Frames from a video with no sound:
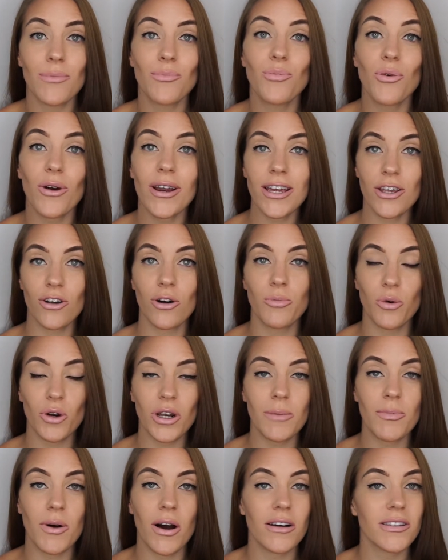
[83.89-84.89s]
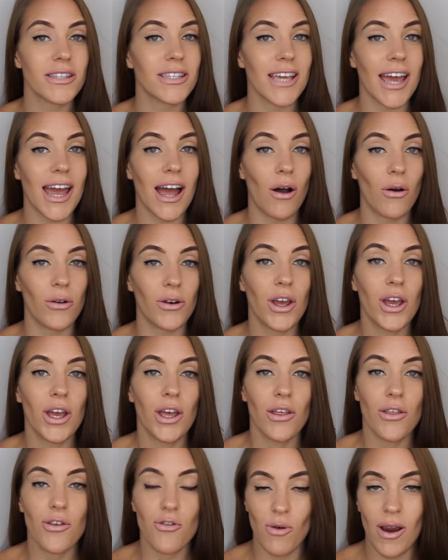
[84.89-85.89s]
and break your body parts down
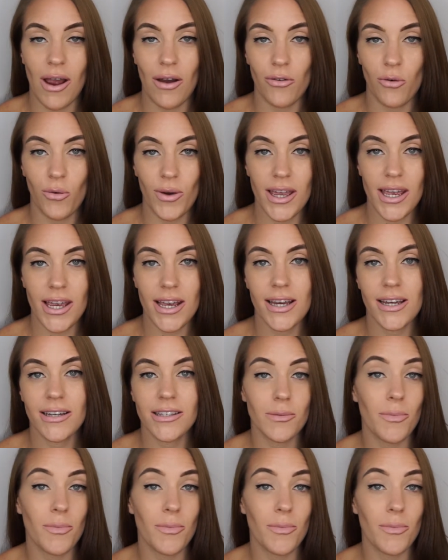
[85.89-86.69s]
throughout the week,